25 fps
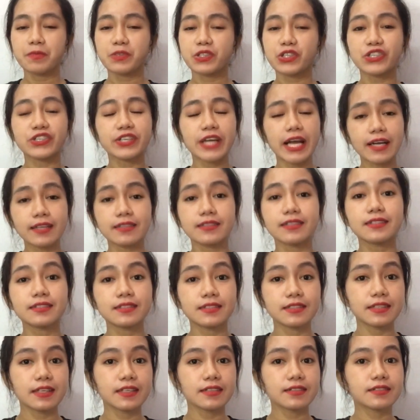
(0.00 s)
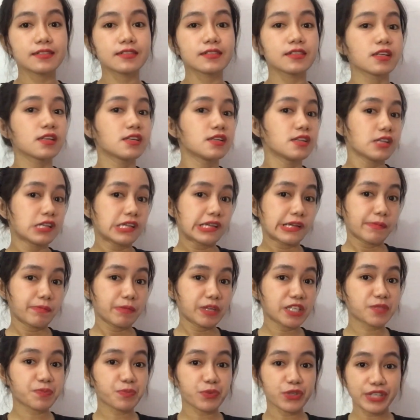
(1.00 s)
Correct the students'
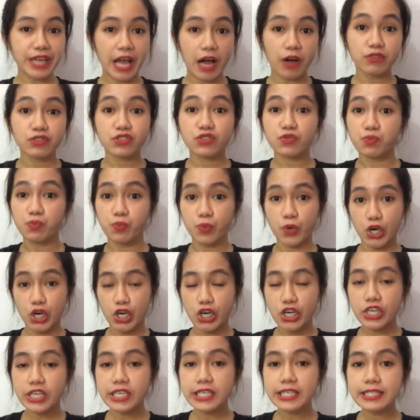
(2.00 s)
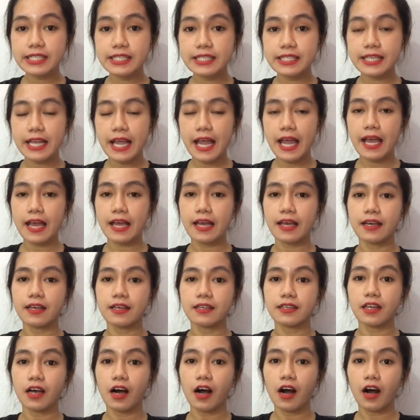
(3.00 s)
mispronounced words
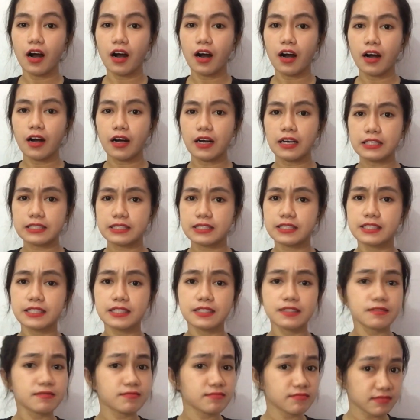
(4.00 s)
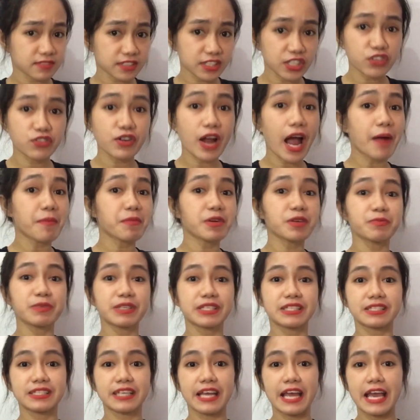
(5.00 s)
and the grammar
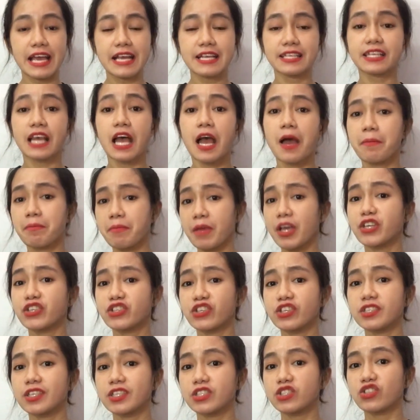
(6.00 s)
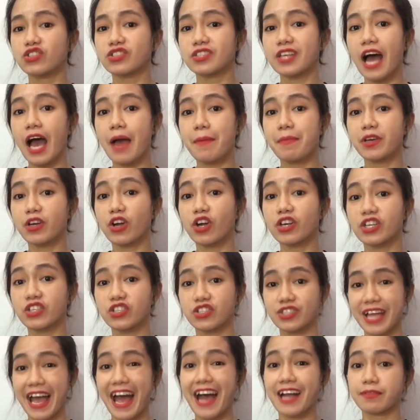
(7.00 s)
mistakes. Make sure that you type it on a
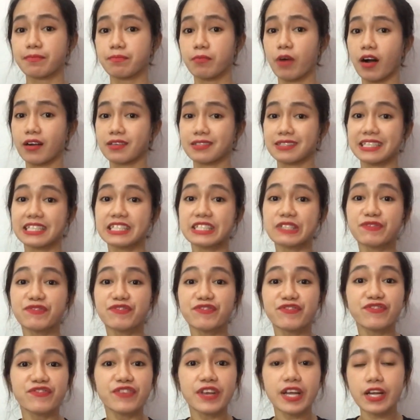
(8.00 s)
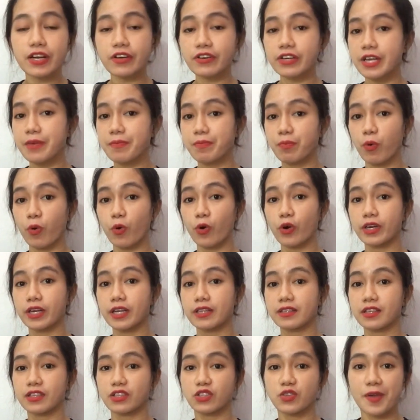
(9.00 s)
chat box. It's very
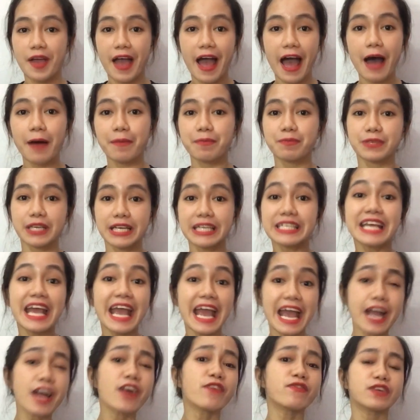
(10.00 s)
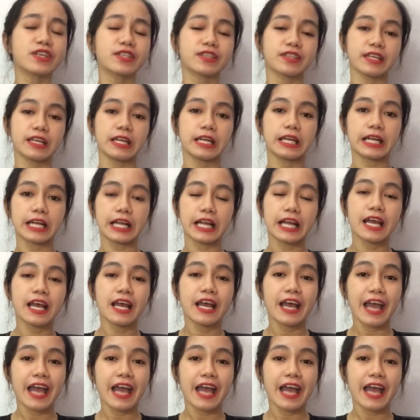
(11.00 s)
important that you update everything